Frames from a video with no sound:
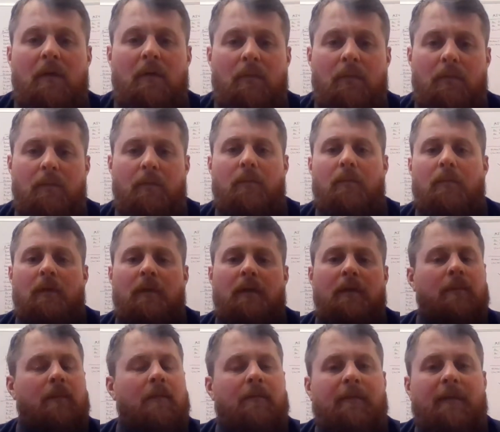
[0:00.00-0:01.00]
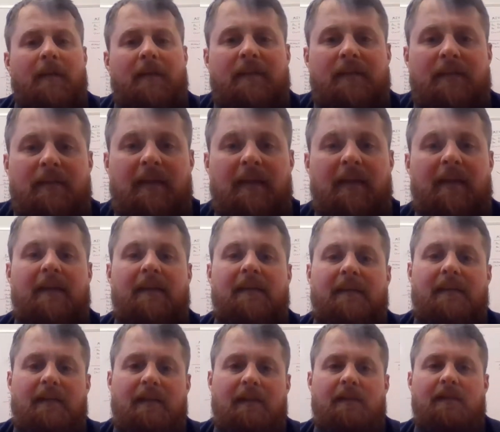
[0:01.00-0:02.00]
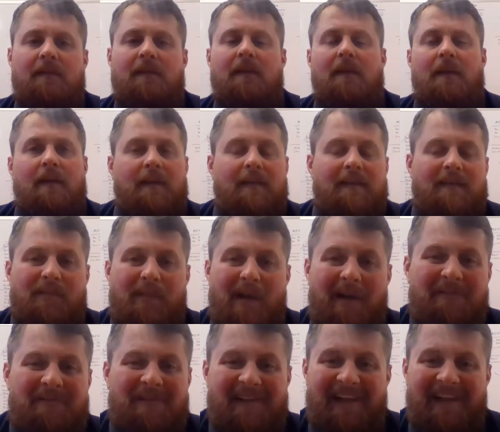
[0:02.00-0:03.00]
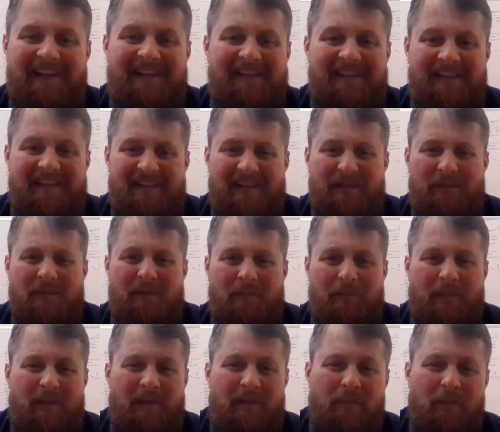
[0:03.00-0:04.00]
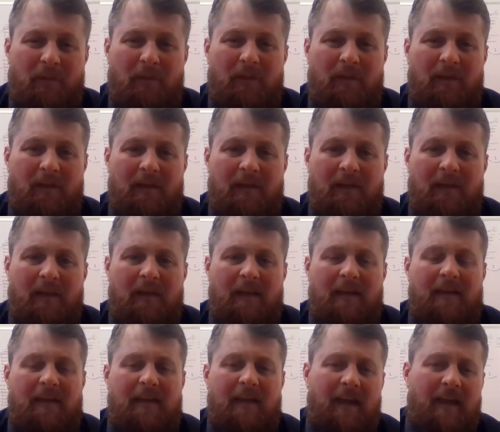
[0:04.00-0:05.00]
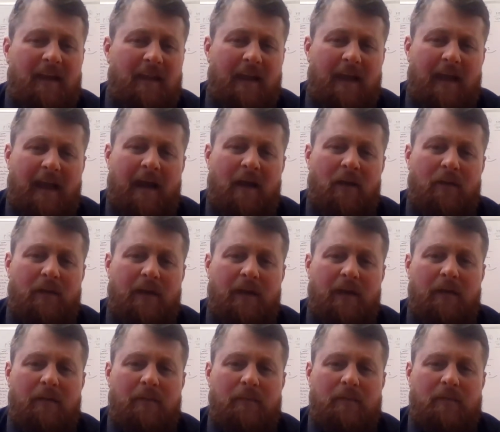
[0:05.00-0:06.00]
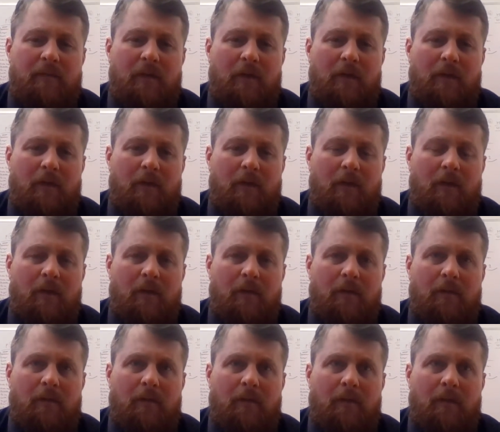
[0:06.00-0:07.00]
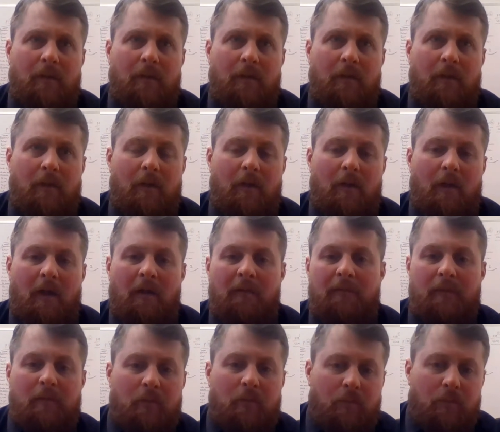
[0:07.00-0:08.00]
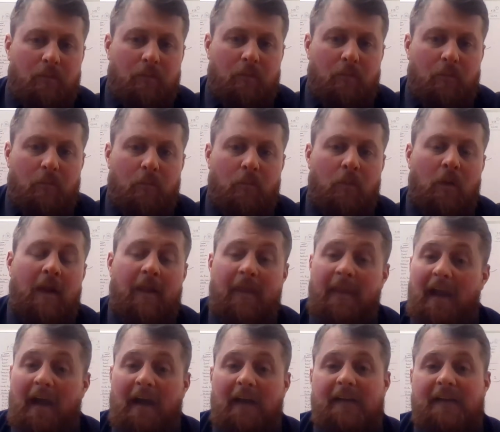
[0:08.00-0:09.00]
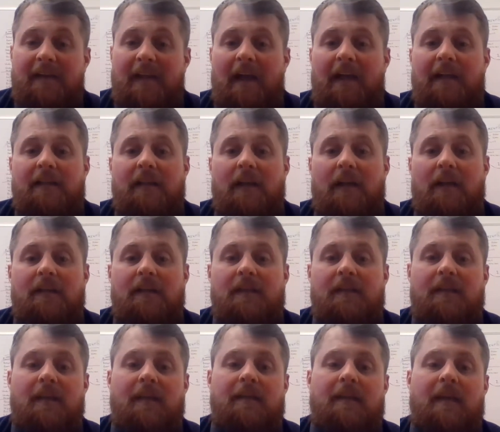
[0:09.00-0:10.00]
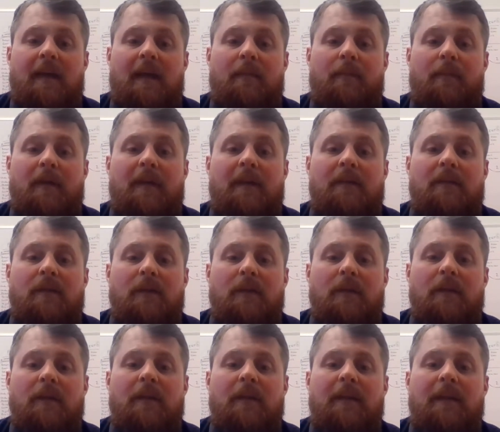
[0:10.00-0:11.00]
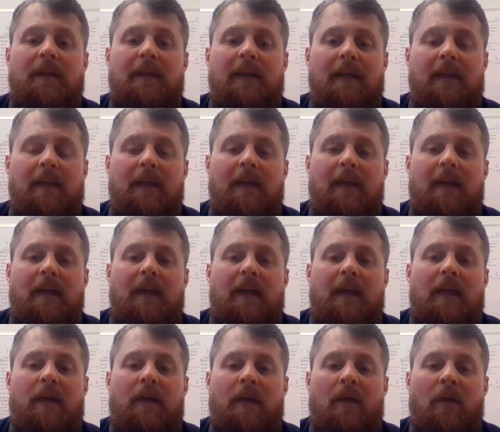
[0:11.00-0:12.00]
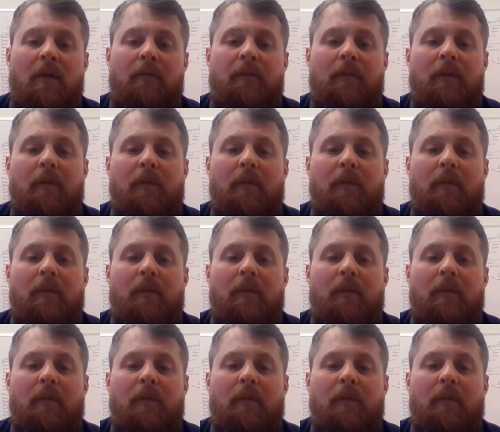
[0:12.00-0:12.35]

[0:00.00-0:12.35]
We're in a profession that is about relationships and people, and the outcomes are often what the outside judges us on, but internally and hopefully